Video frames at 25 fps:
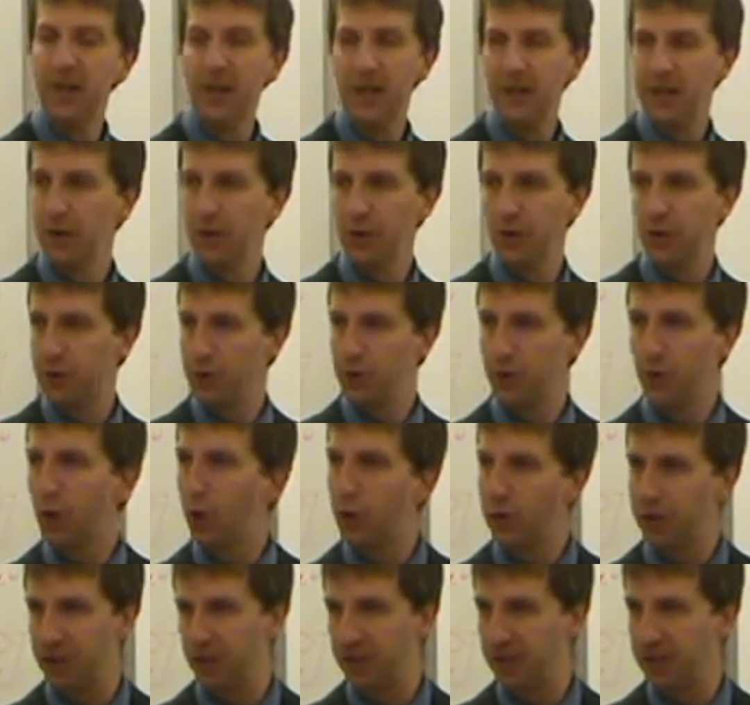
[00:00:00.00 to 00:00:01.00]
do the
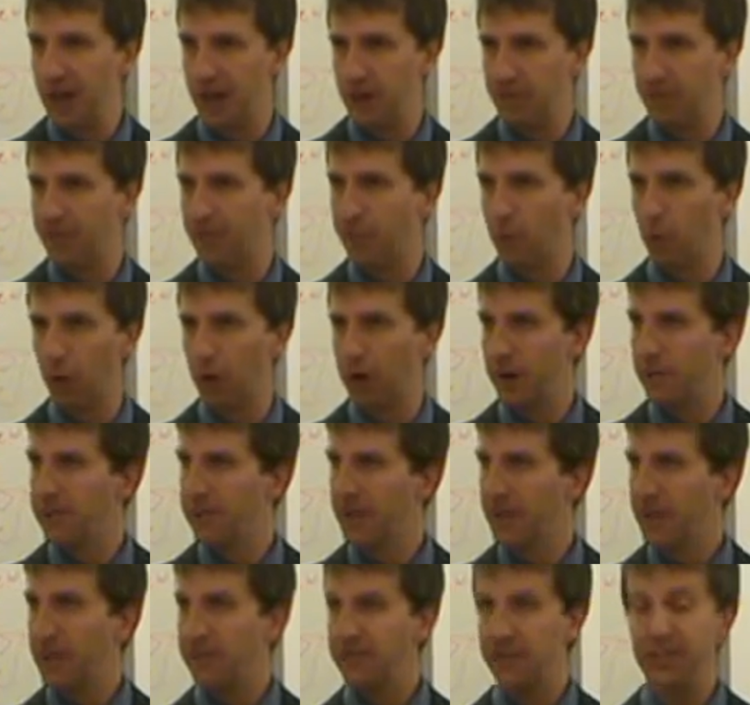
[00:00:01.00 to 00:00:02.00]
whole thing the night before,
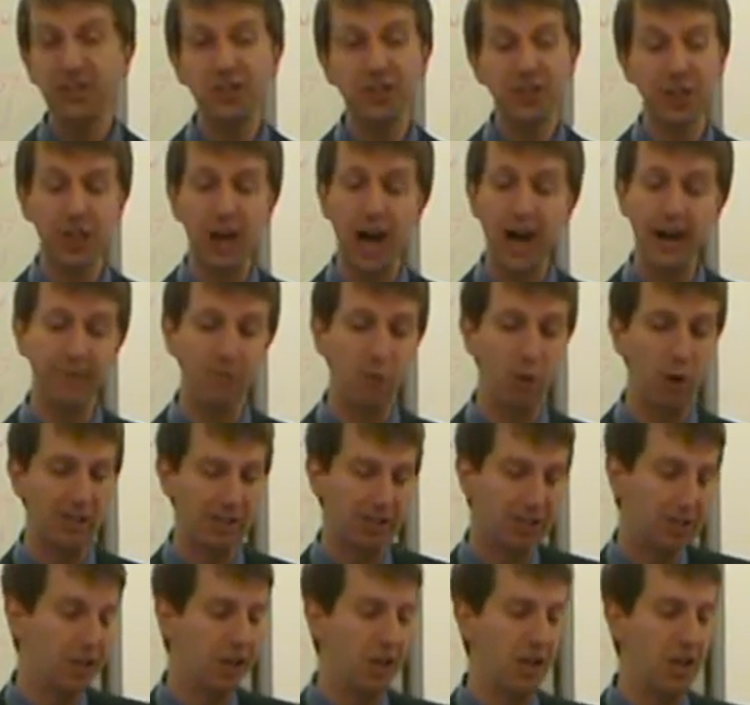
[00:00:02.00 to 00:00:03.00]
this is the kind of
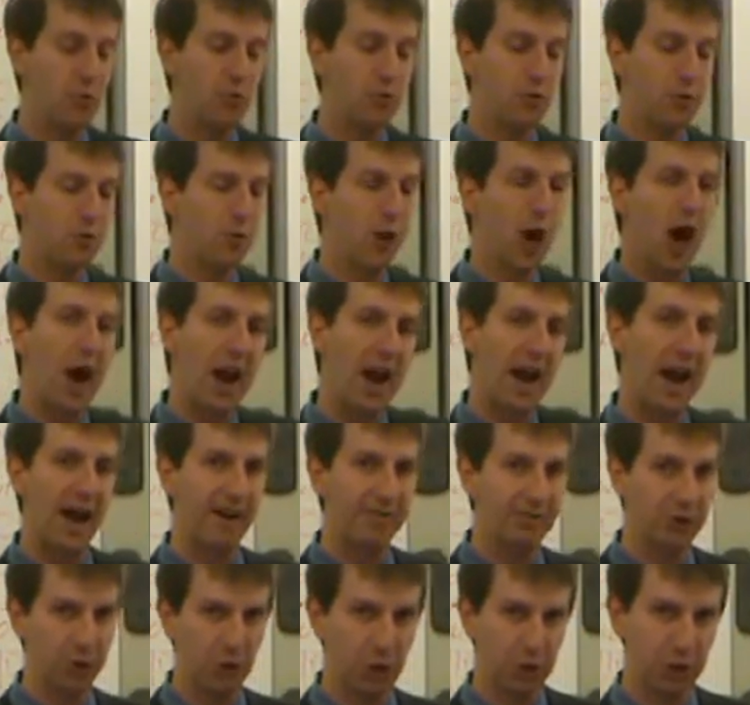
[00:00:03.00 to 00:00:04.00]
question that you do not
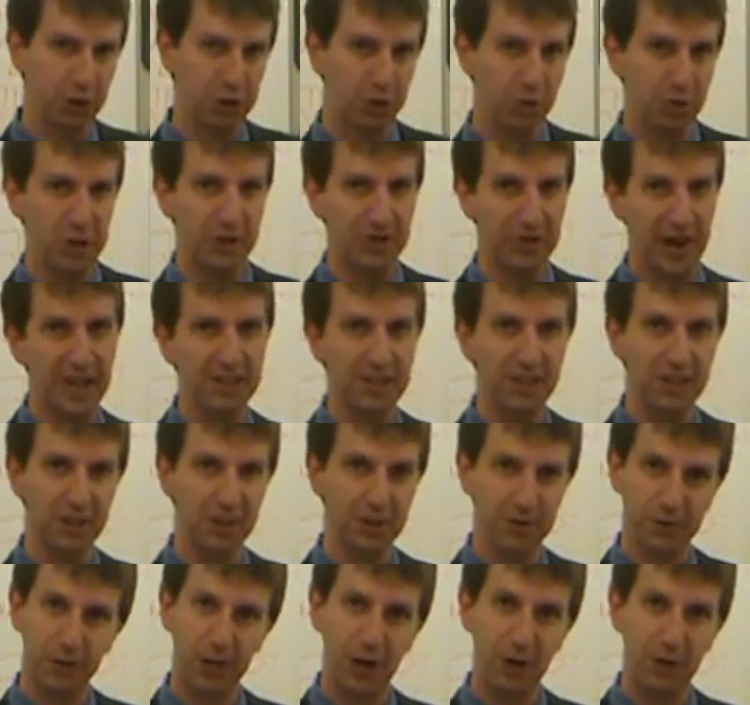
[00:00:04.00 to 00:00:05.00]
have the luxury of asking
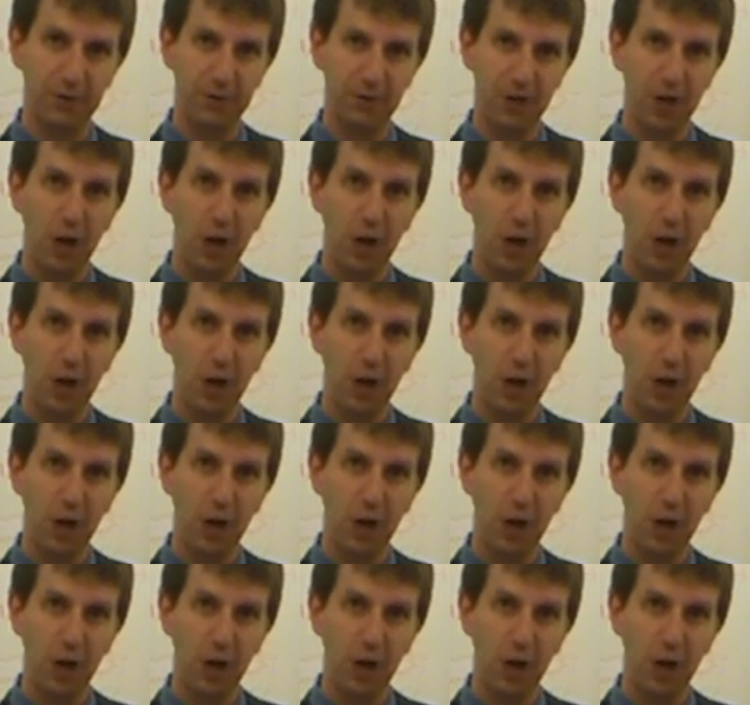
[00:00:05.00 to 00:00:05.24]
yourself.